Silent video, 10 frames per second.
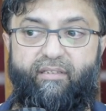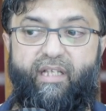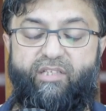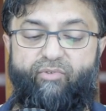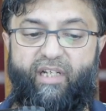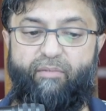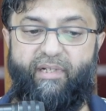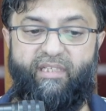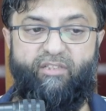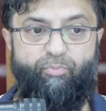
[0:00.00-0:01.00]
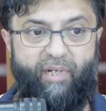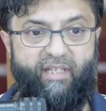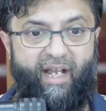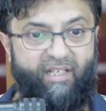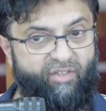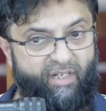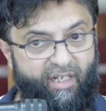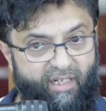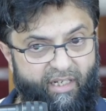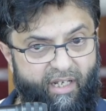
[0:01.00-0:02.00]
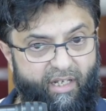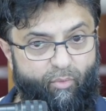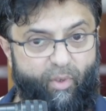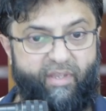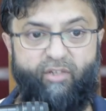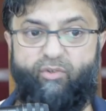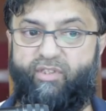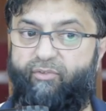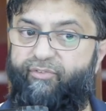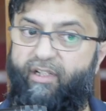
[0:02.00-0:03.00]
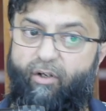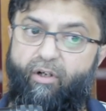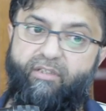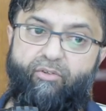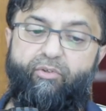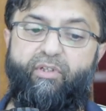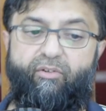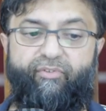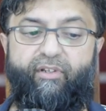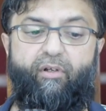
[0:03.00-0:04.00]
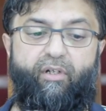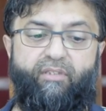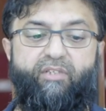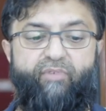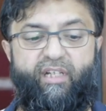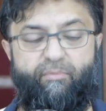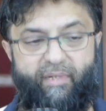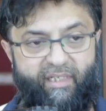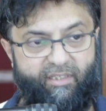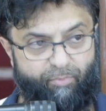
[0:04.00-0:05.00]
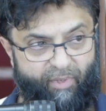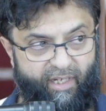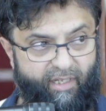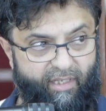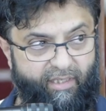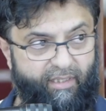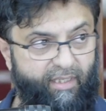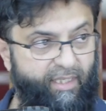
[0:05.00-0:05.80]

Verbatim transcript: It's recommended to pray the Asr early, whether you still feel hot or you don't feel hot. It's recommended to pray early.